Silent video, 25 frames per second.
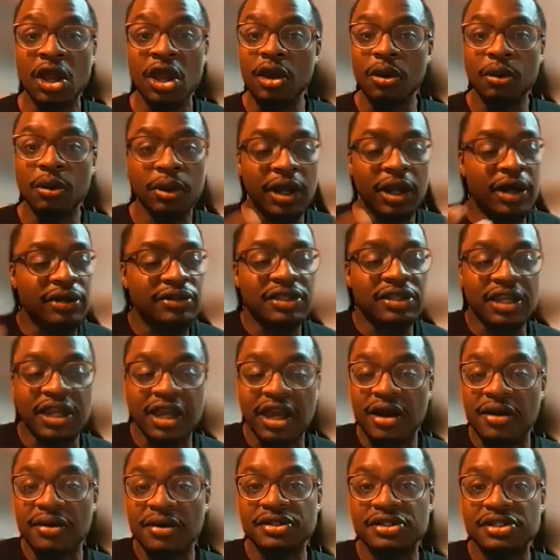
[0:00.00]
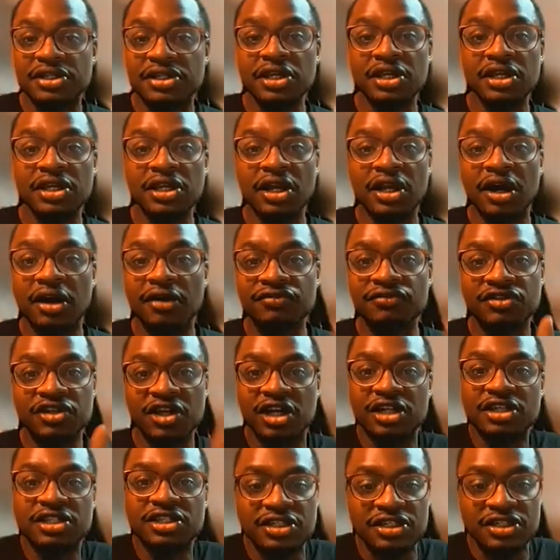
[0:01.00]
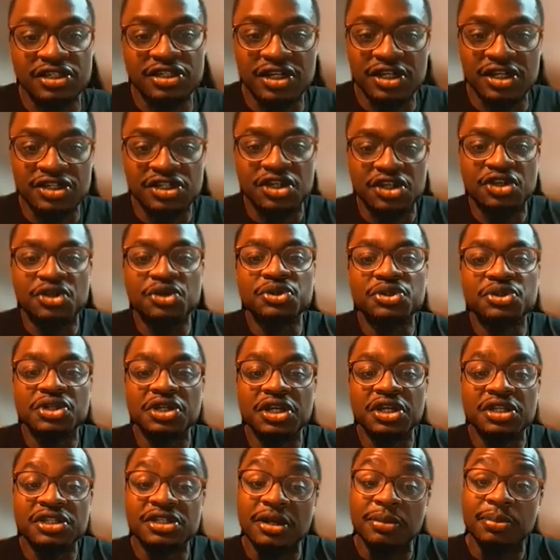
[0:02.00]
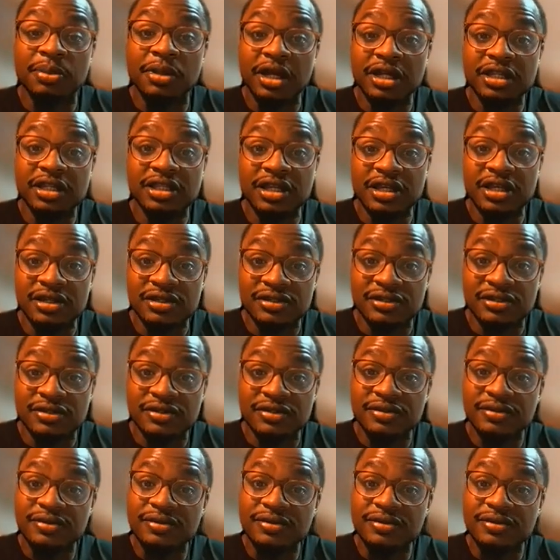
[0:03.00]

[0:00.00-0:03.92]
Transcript: without the guarantee of justice, because it usually ends up like this,